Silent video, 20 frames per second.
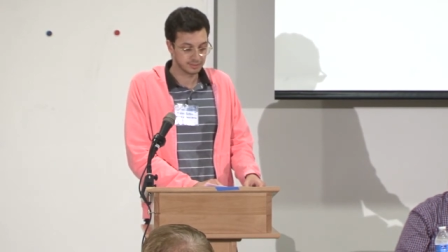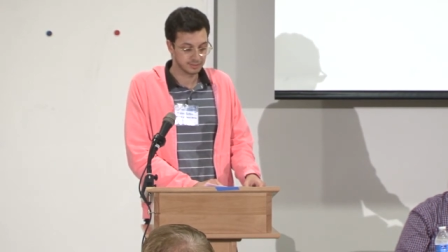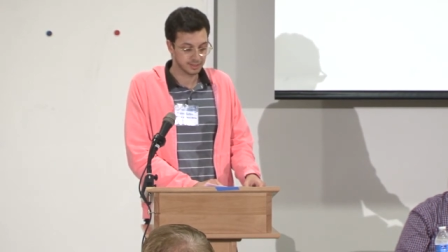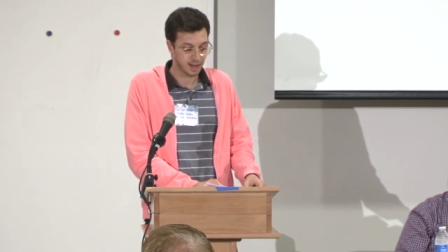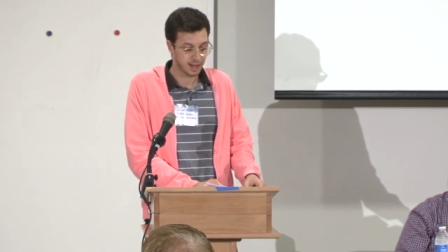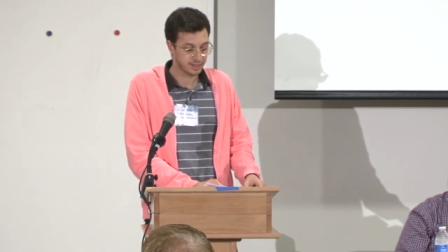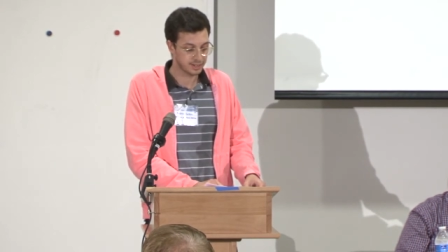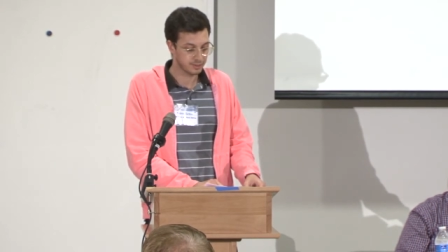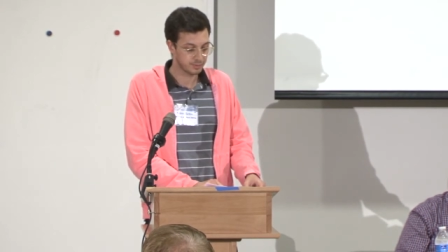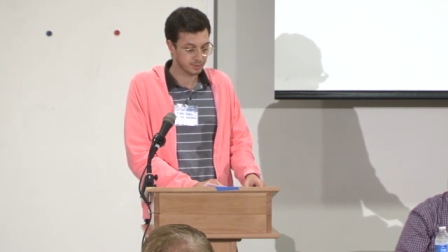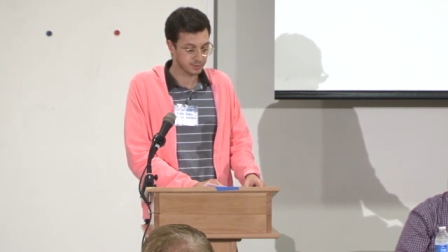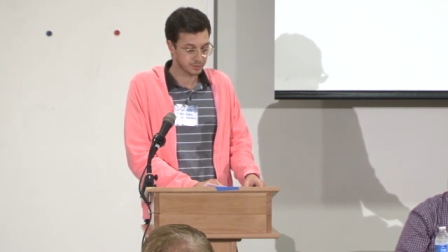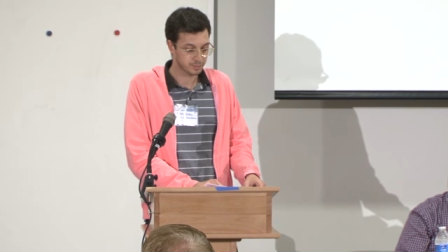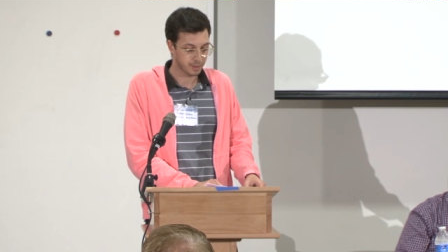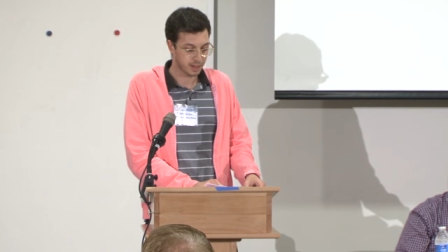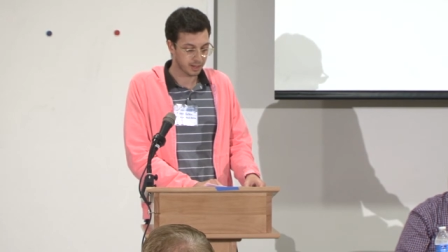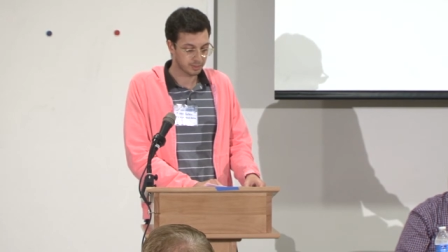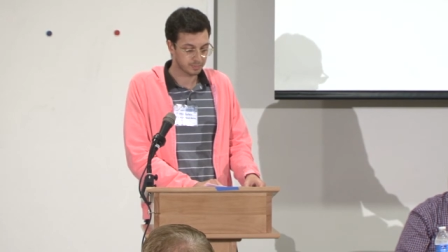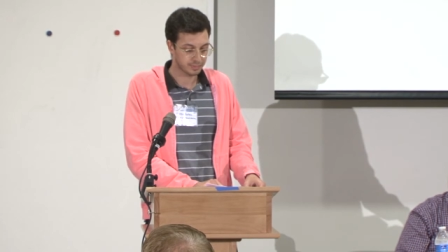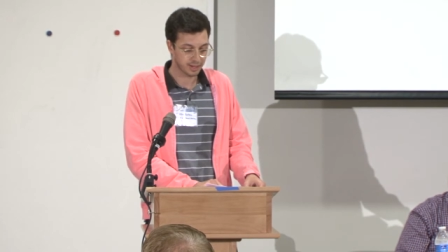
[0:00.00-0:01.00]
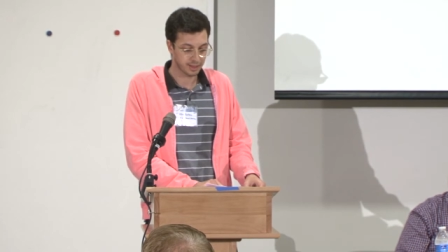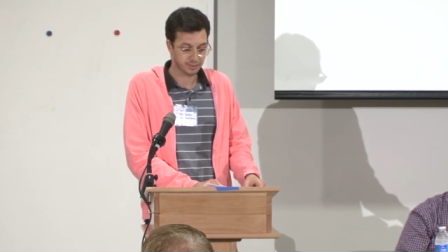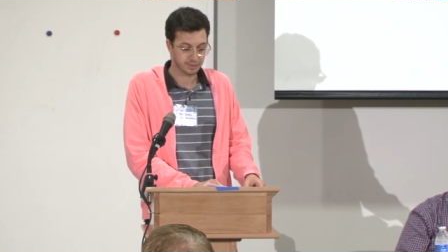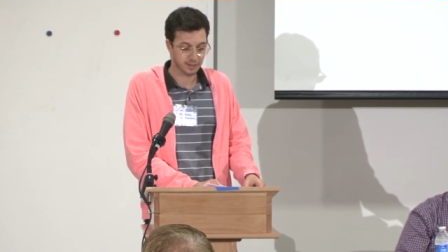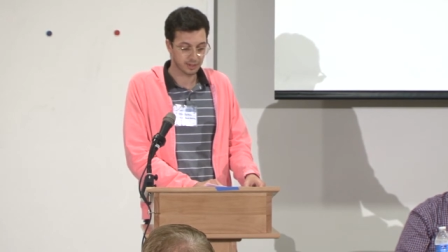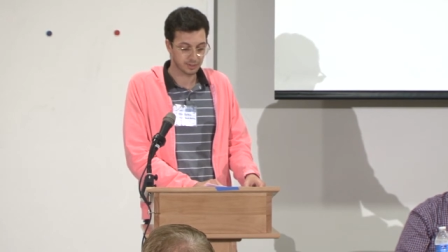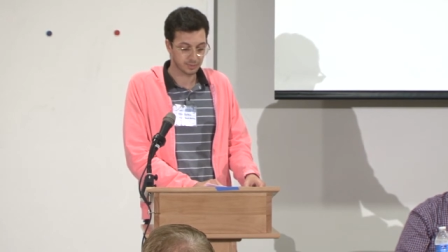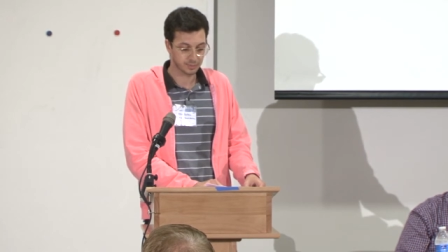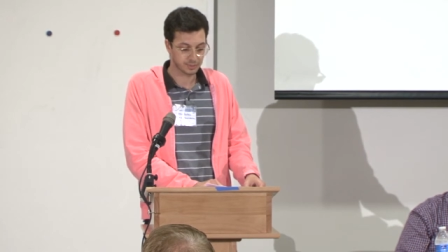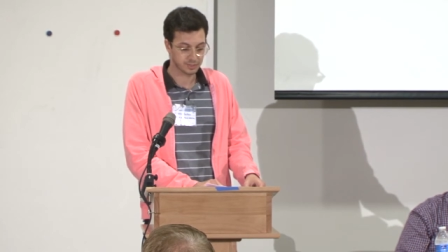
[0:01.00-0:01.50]
I didn't respond, but I
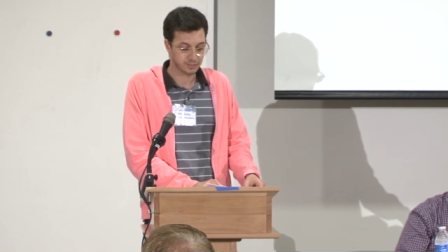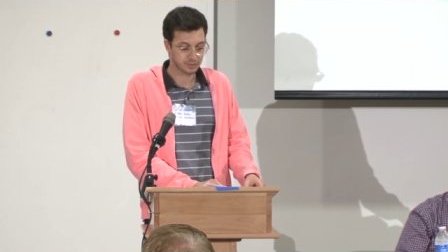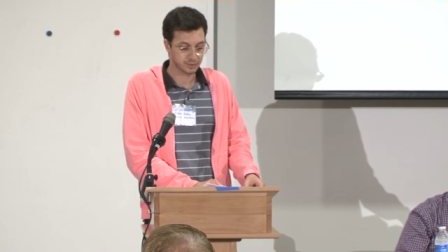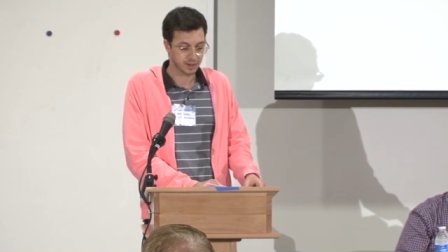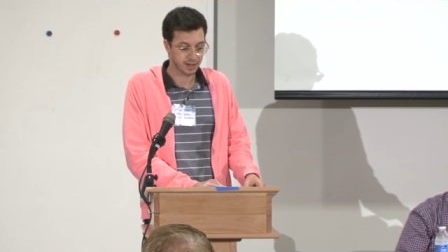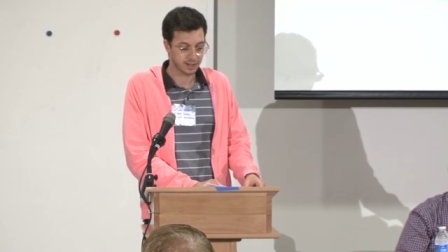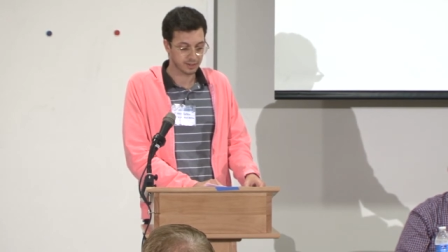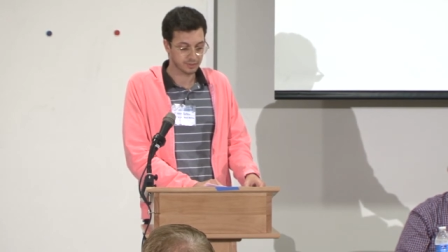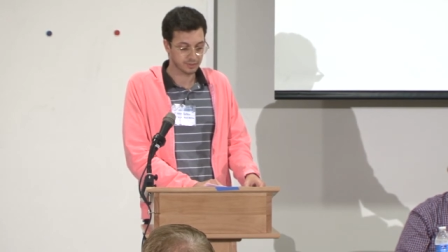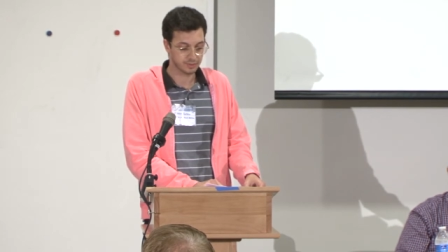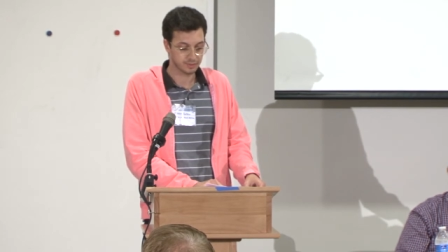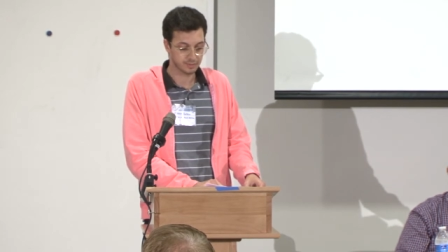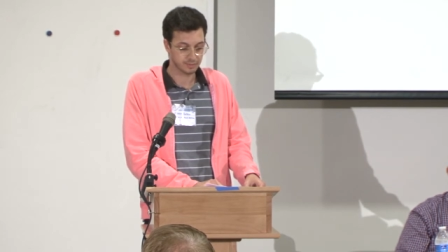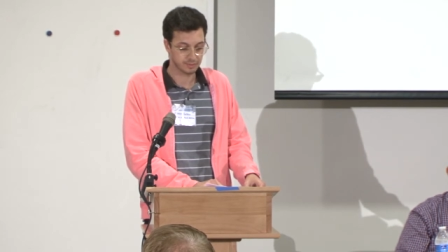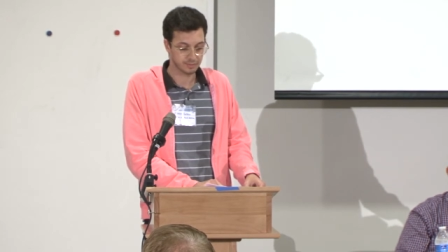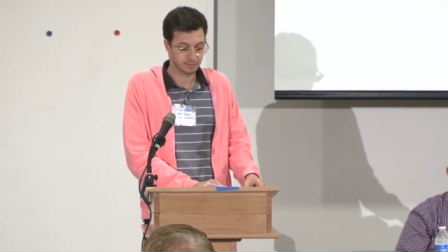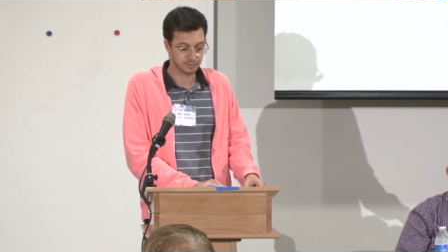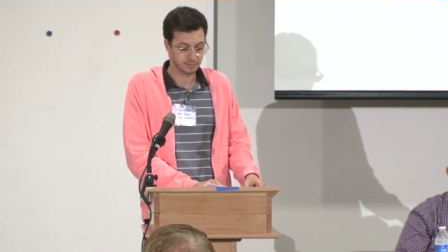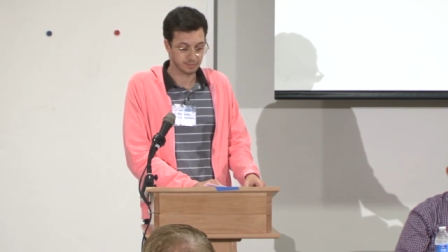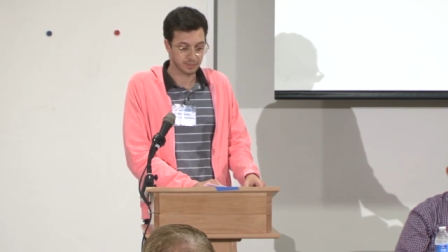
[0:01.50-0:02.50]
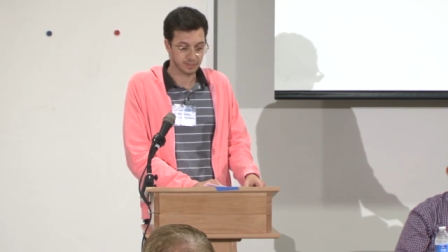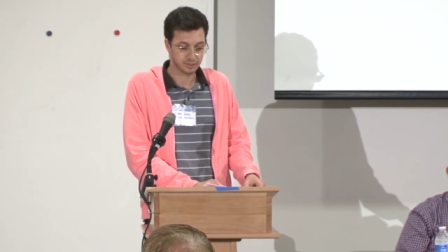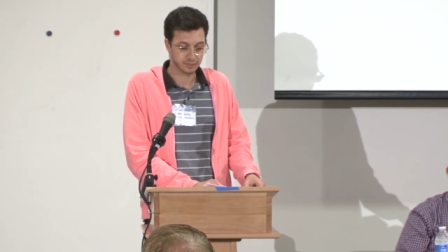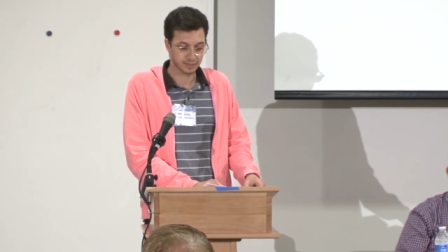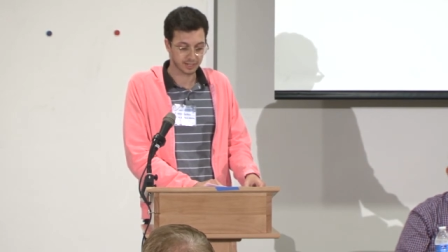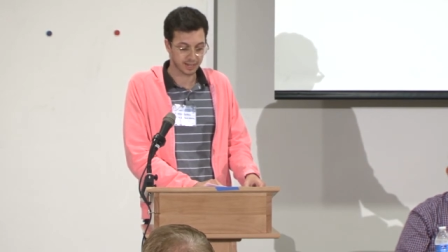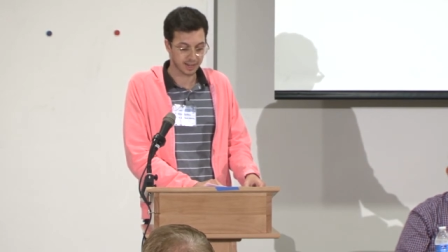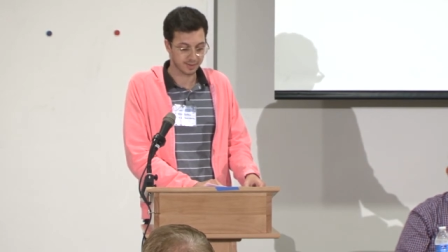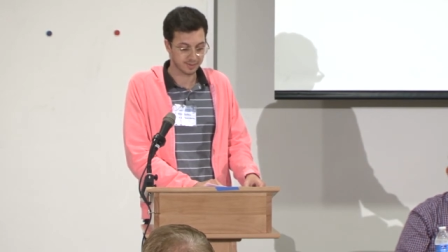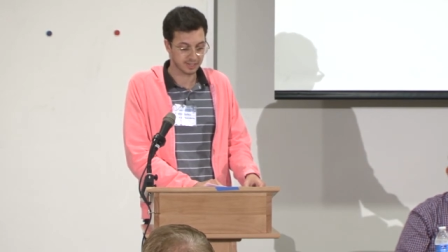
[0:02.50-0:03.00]
thought it was strange, Pinter
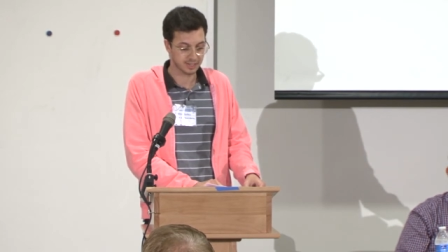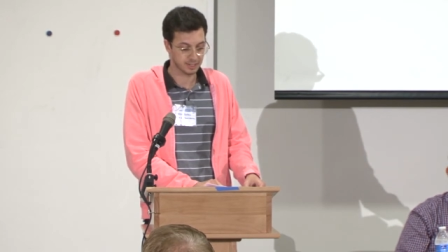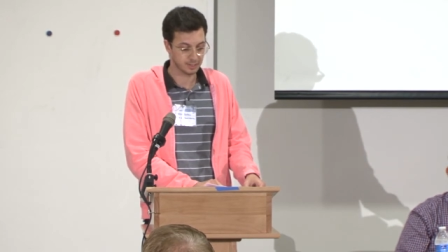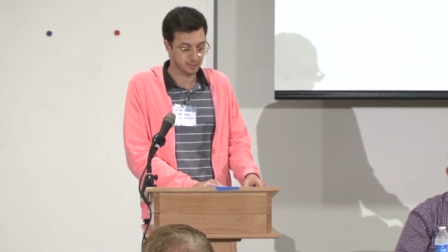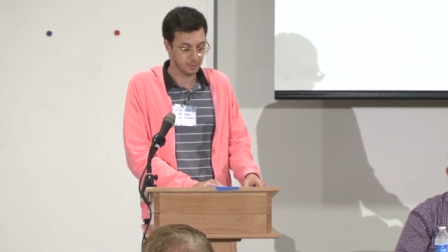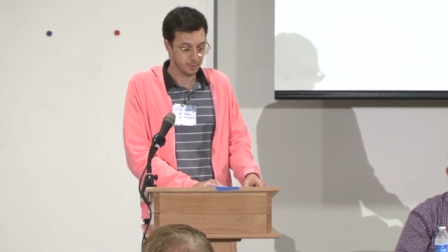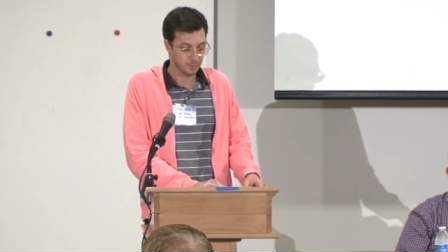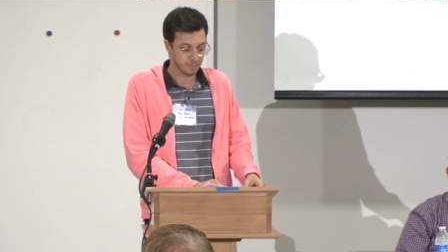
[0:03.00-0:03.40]
recounted.